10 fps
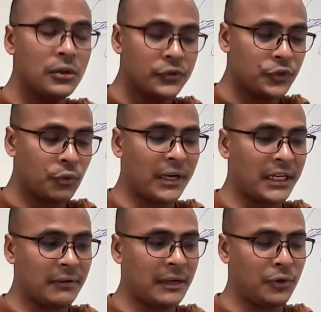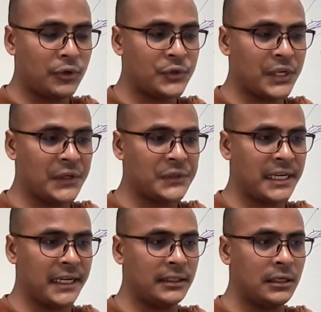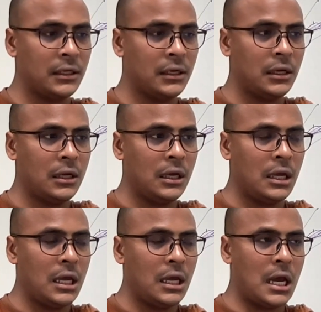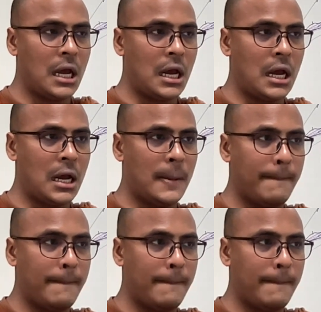So what I want to say is that uh,